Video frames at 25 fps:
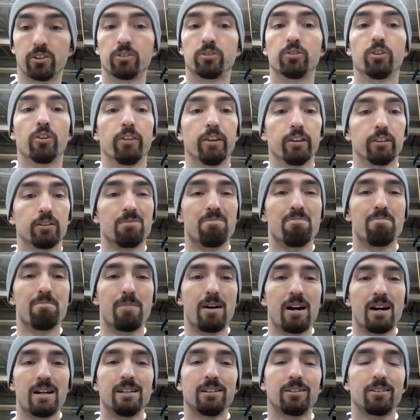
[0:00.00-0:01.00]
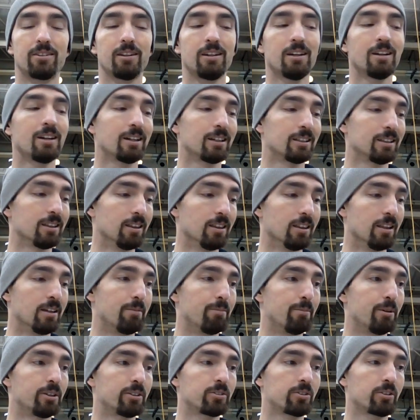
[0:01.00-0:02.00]
So this might
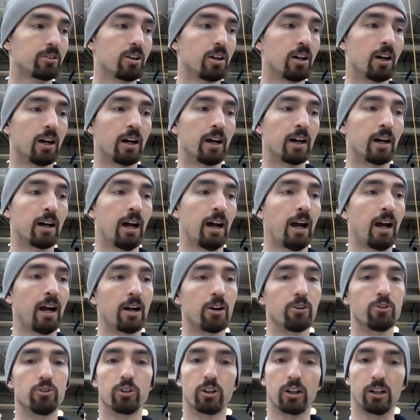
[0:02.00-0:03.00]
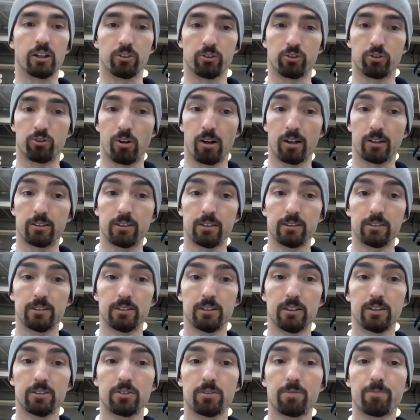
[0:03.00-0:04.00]
limit how you're constructing
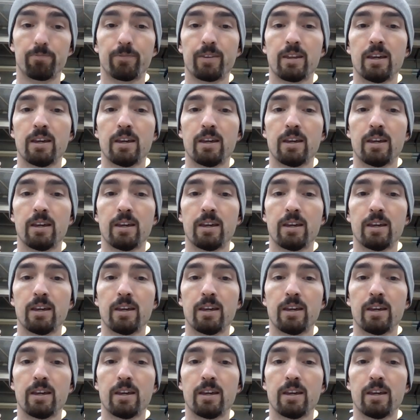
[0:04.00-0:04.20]
this.